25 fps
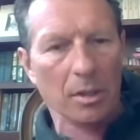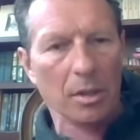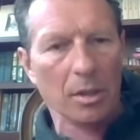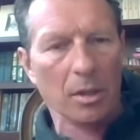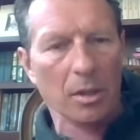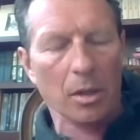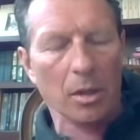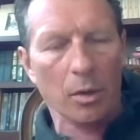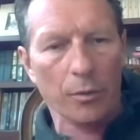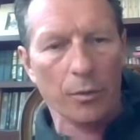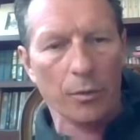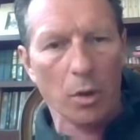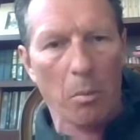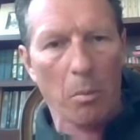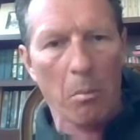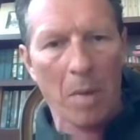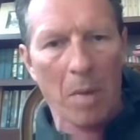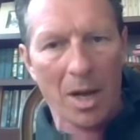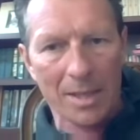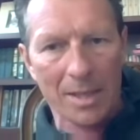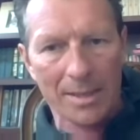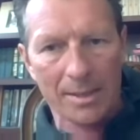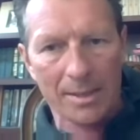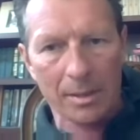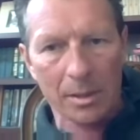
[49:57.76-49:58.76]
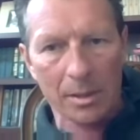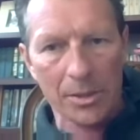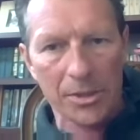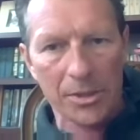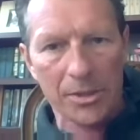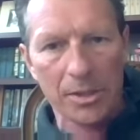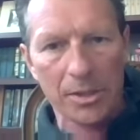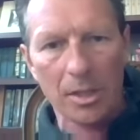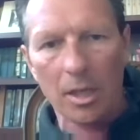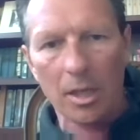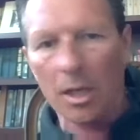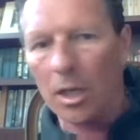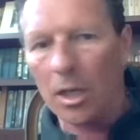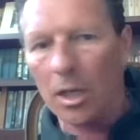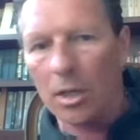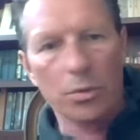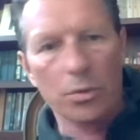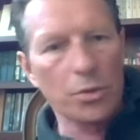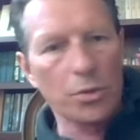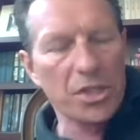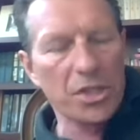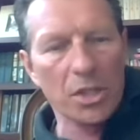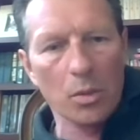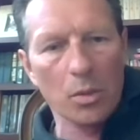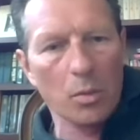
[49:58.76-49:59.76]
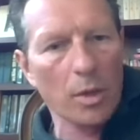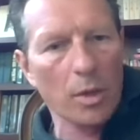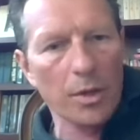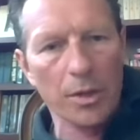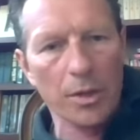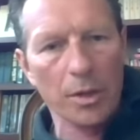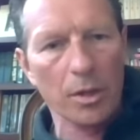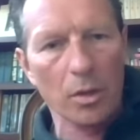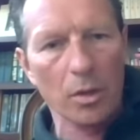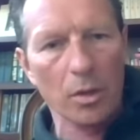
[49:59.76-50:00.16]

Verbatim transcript: of your muscles to see whether mm-hmm. you're